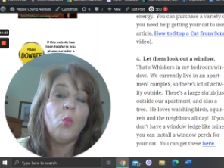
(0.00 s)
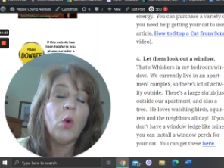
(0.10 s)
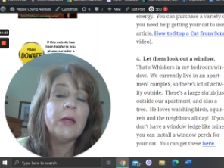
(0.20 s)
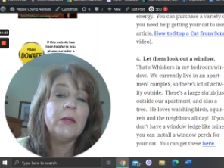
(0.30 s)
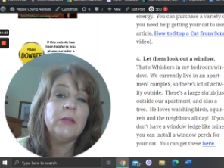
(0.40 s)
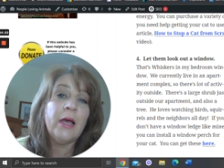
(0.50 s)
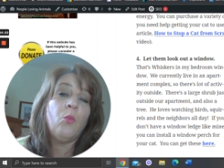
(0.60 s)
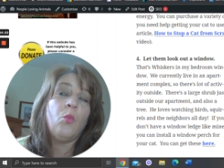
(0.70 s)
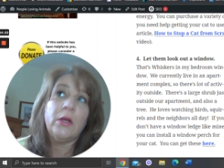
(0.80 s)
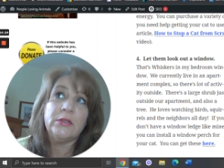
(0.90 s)
want
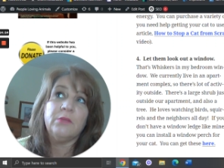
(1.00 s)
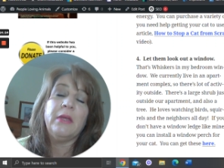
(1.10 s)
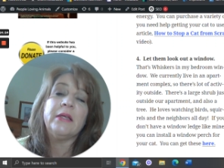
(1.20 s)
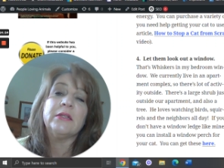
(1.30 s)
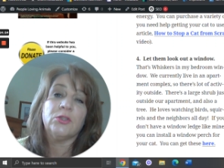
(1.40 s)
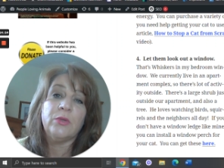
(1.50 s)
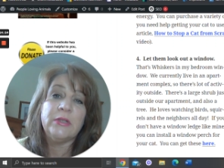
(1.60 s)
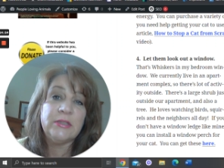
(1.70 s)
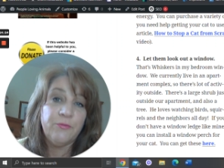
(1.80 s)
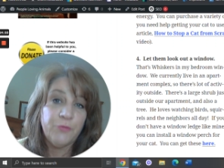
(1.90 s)
not want to make it so
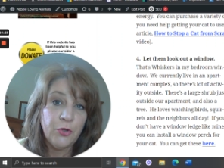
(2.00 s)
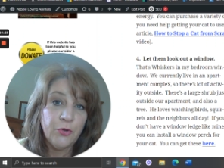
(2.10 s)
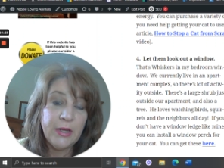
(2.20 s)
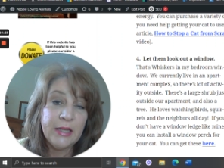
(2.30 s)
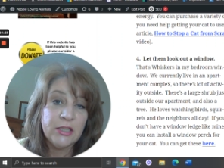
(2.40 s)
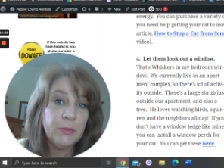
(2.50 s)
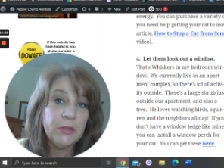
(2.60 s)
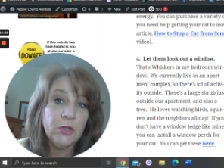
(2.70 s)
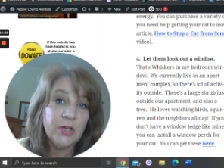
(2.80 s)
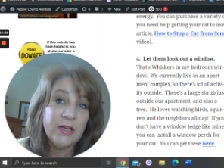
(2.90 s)
easy for your cat to
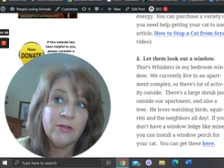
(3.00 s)
be looking